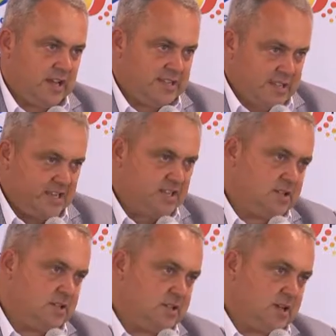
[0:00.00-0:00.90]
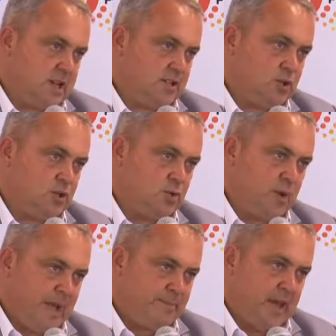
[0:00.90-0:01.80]
attendance
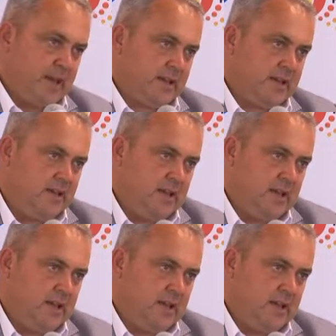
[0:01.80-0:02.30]
to APEC